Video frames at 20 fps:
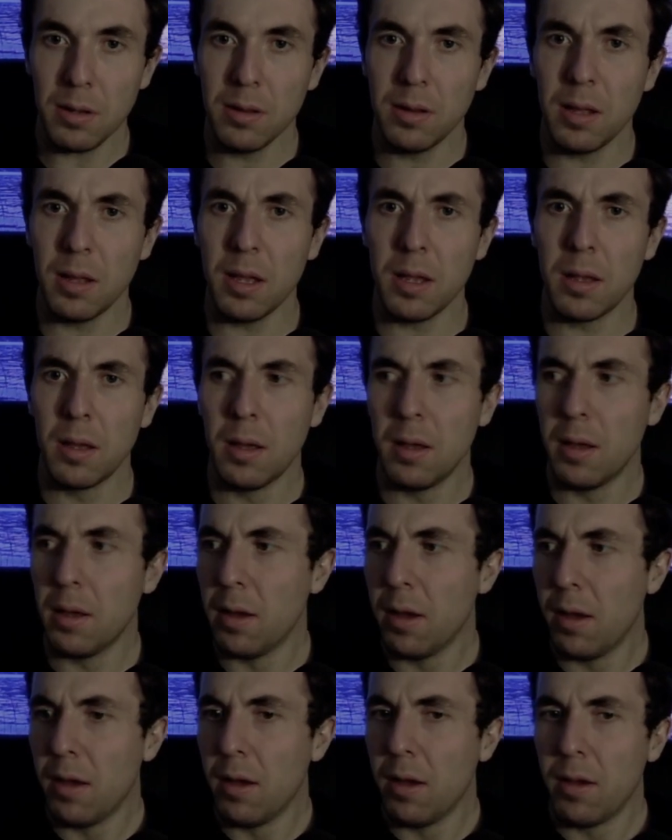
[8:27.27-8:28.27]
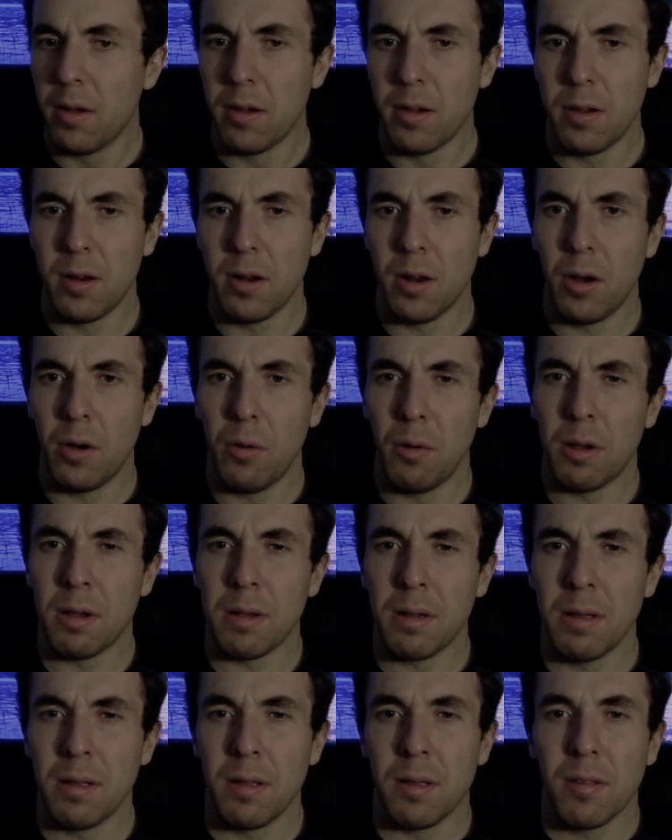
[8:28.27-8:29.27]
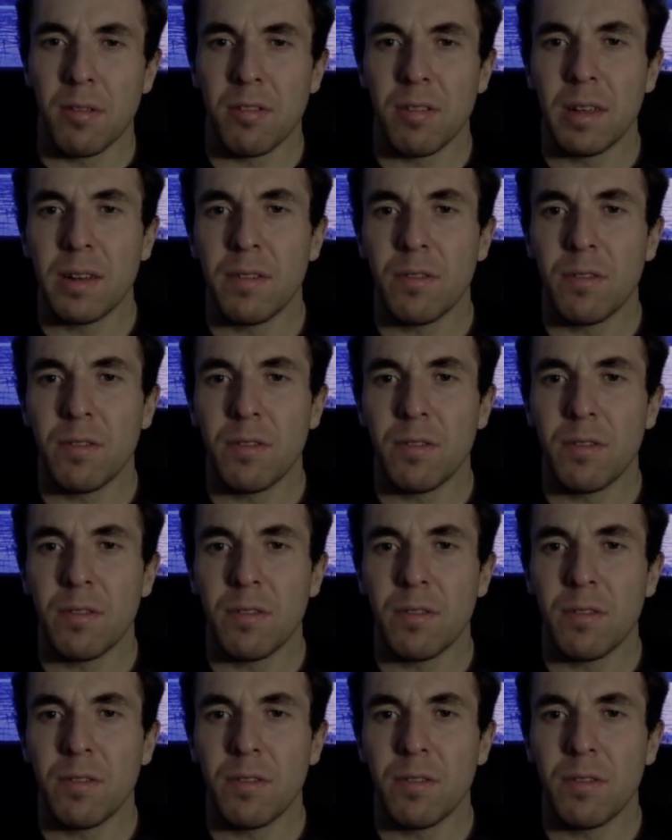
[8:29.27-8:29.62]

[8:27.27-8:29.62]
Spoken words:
Like, like instead